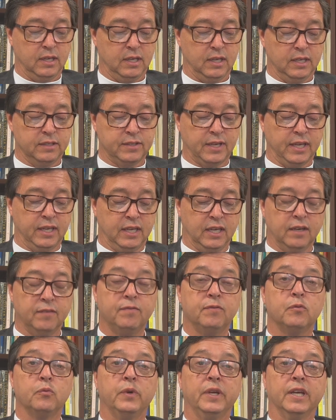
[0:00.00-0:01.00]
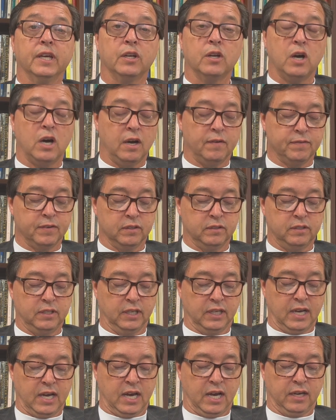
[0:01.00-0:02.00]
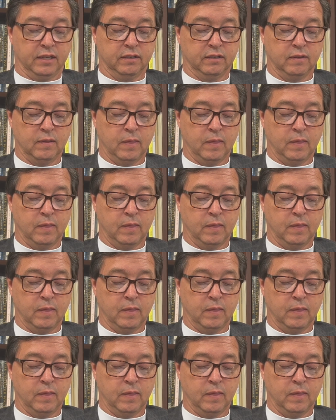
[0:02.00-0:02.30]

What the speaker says: is a gift we can offer to God.